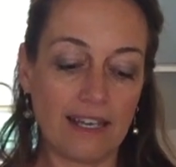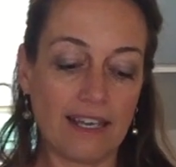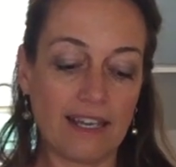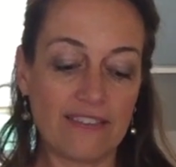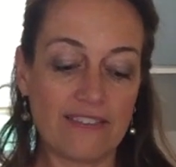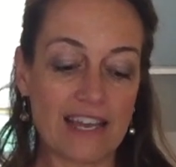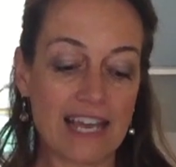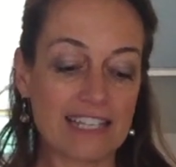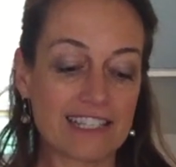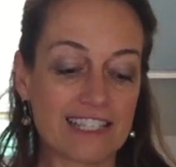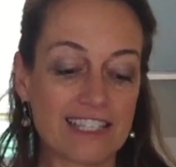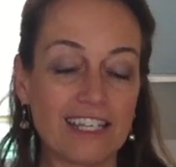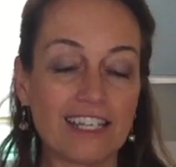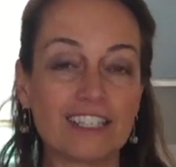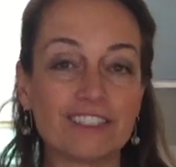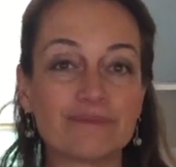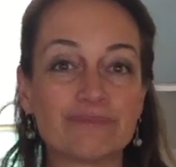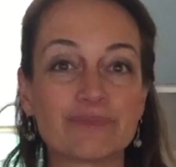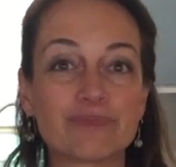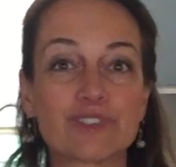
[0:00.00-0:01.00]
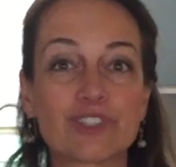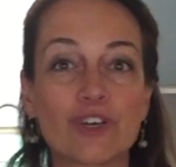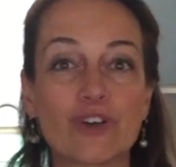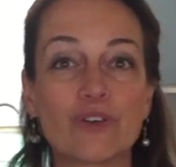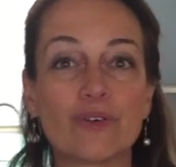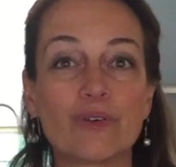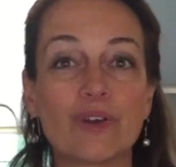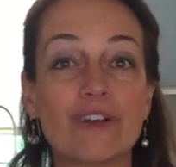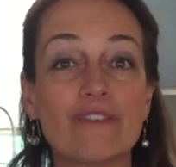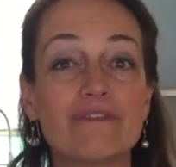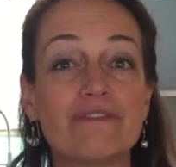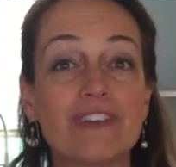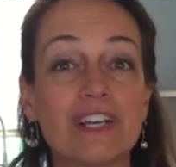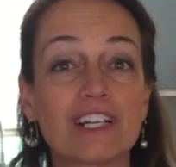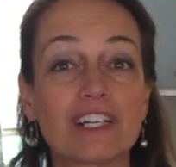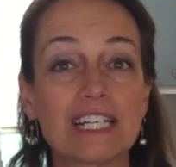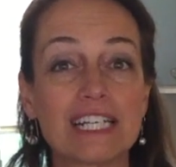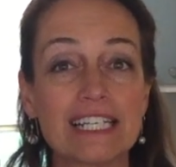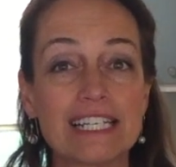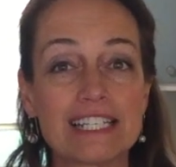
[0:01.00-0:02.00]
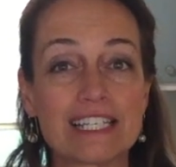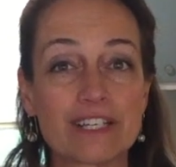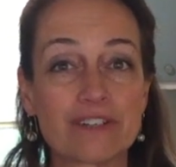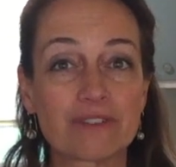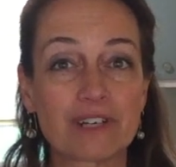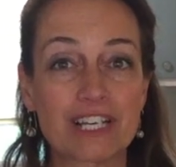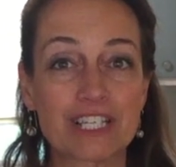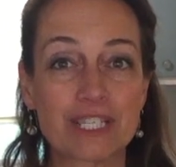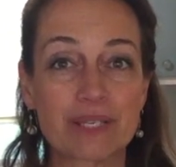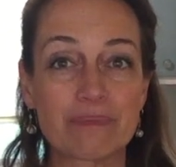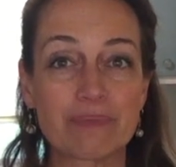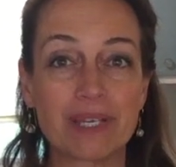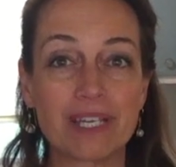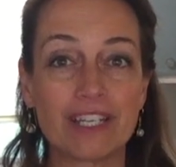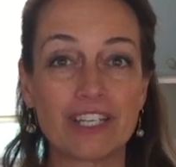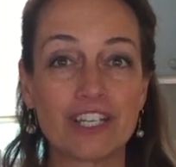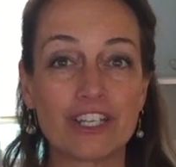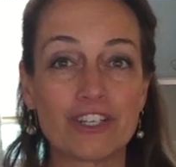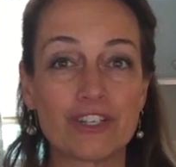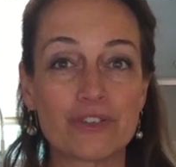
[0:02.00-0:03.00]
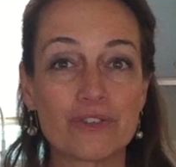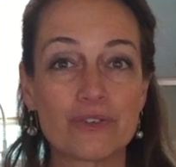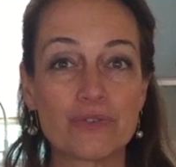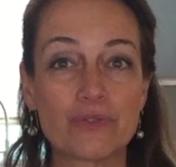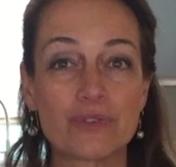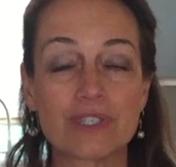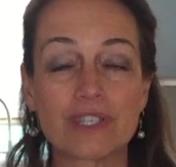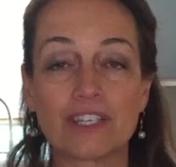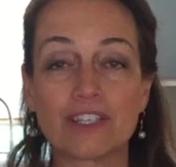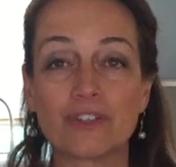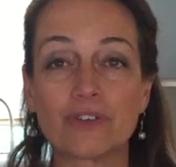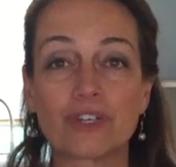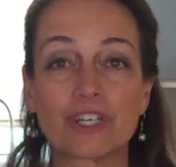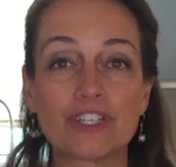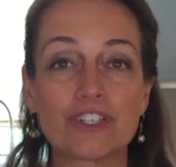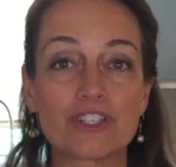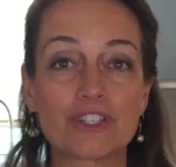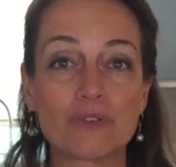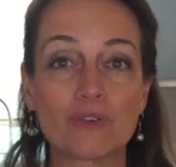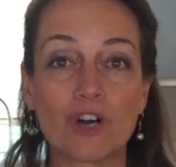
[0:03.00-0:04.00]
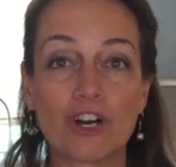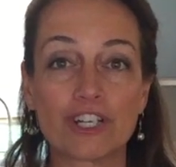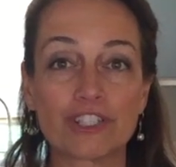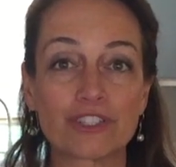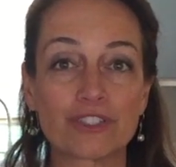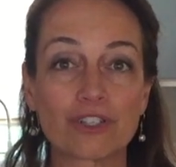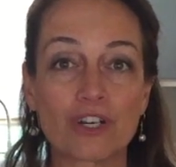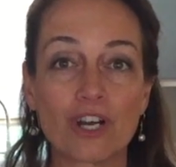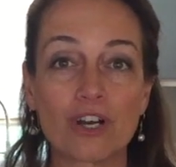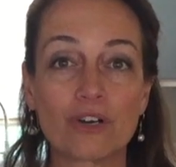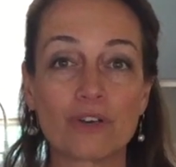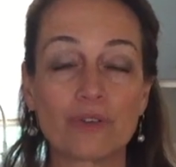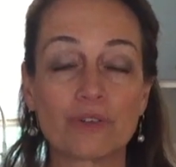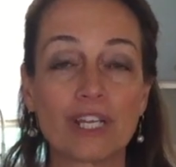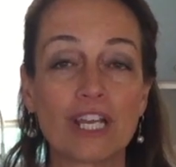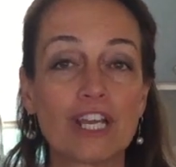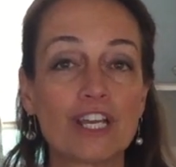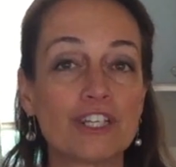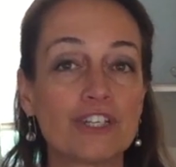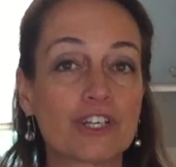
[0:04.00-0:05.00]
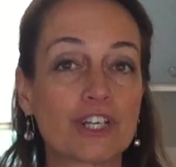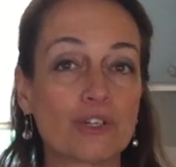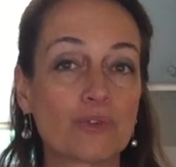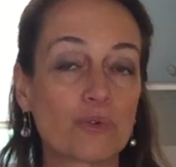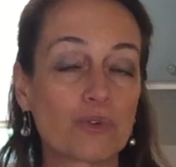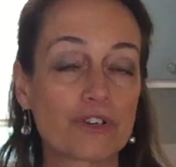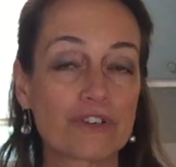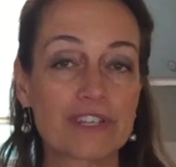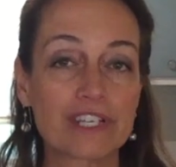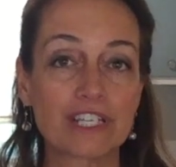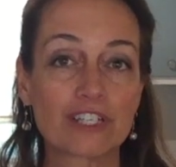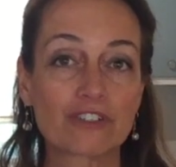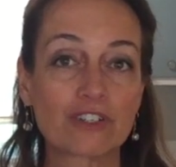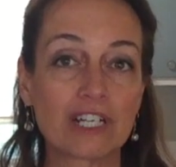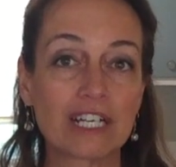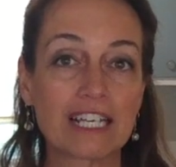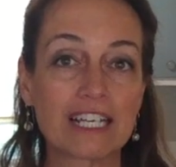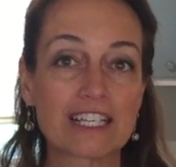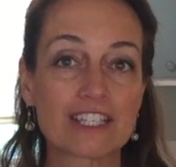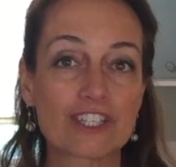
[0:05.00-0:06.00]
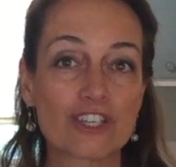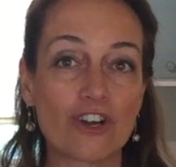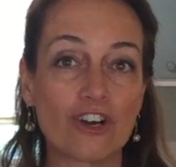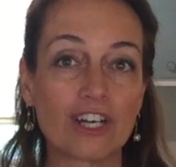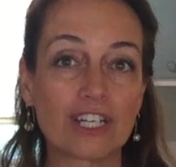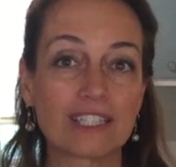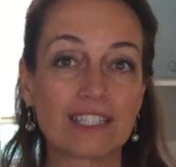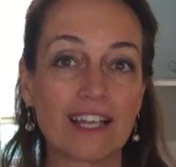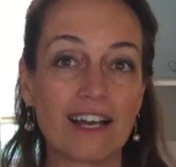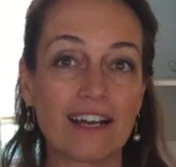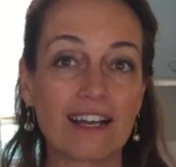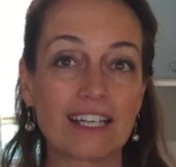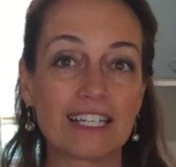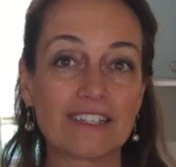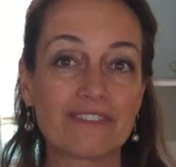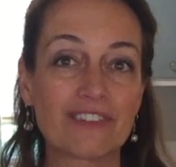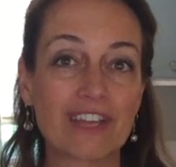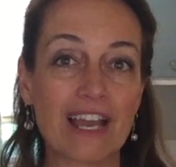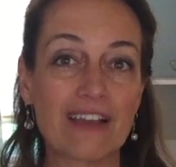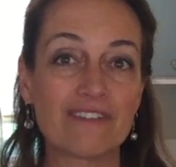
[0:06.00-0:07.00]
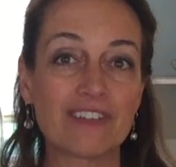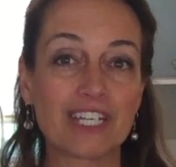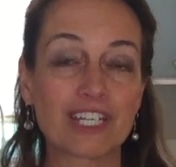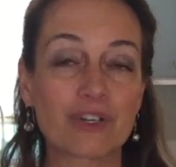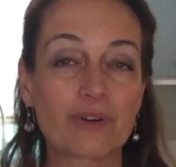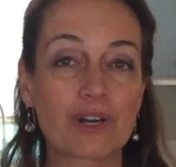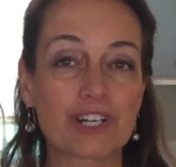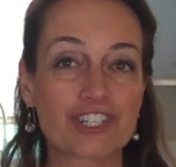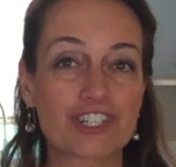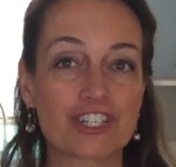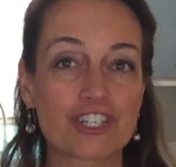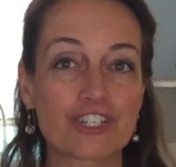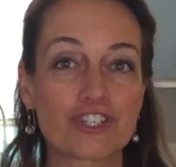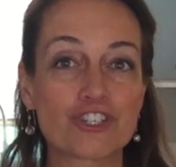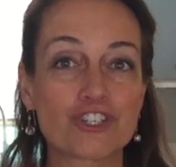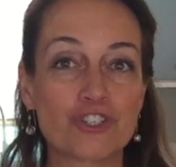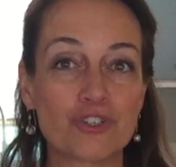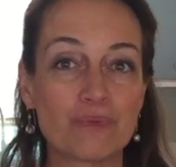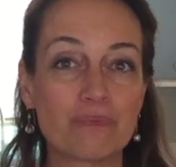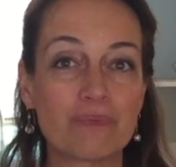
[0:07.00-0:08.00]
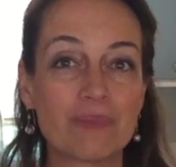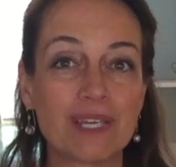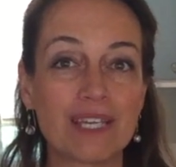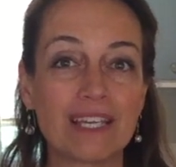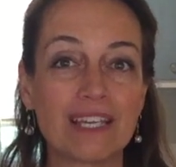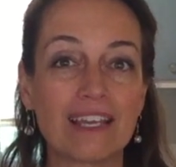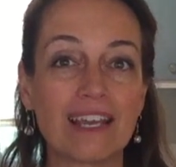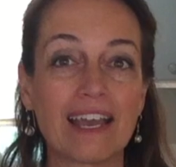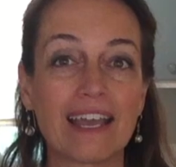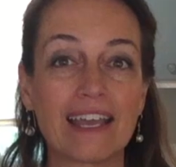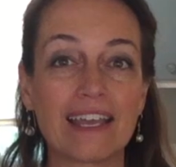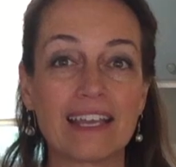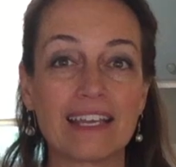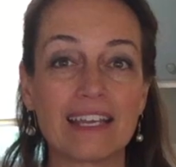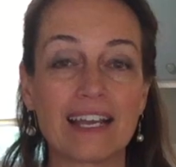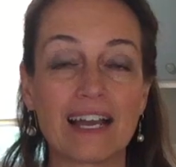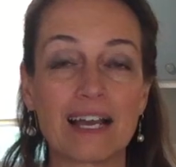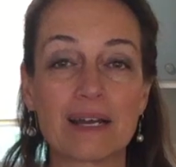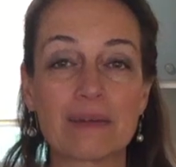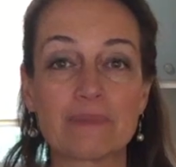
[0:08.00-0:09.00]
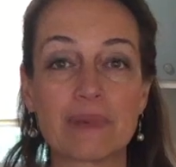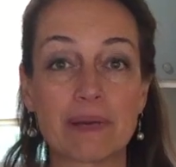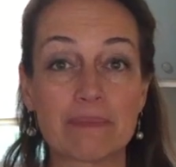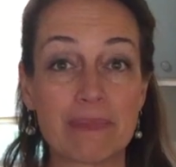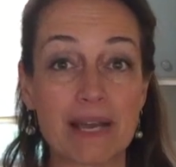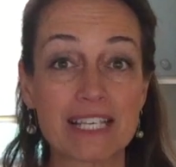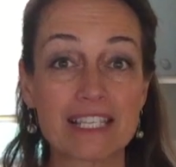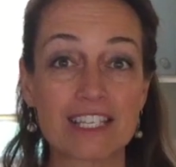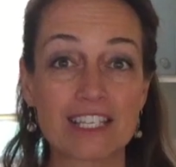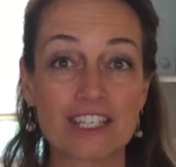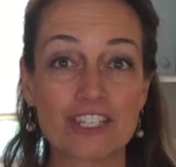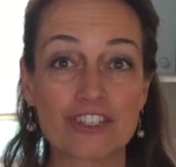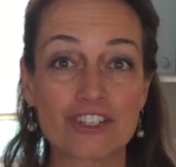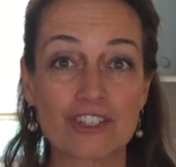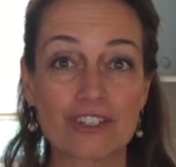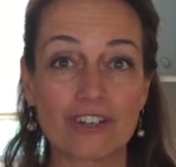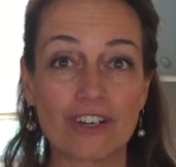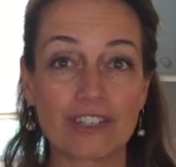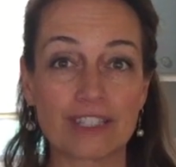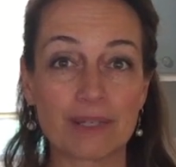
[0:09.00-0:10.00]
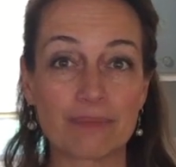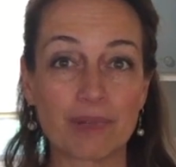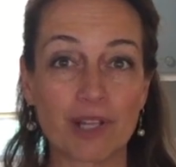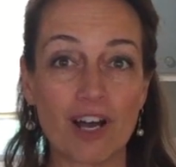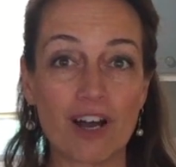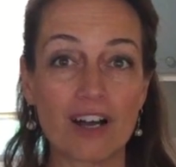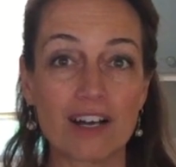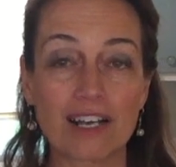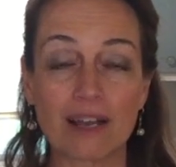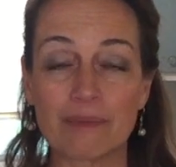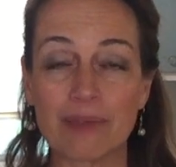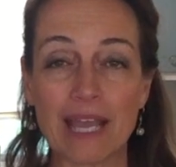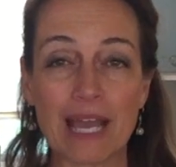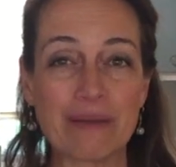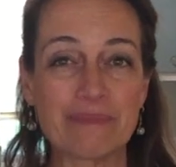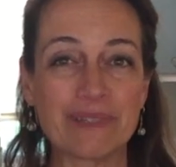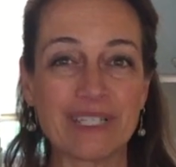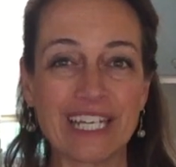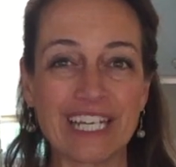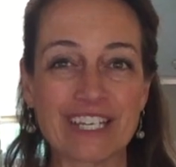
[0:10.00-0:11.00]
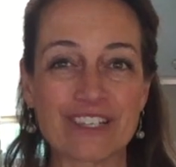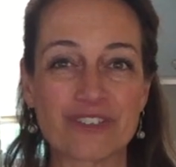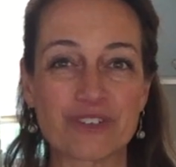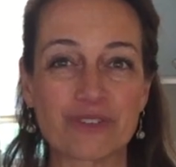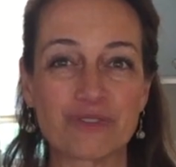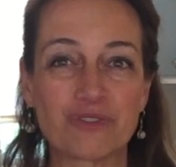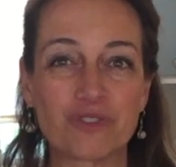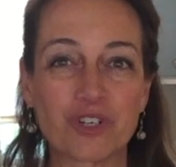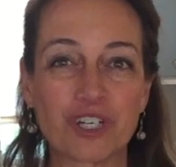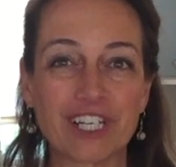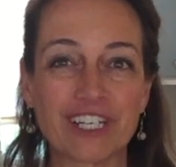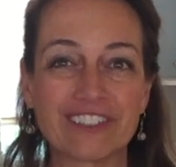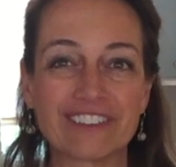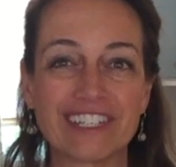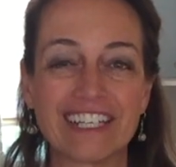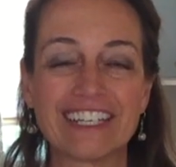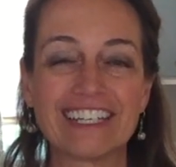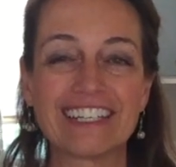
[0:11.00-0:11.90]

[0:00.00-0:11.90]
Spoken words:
And that's it. So very easy recipe to use that you can do on your own. You can order the ingredients online. If you have any questions, shoot me a message on the blog. I'll be happy to answer it for you.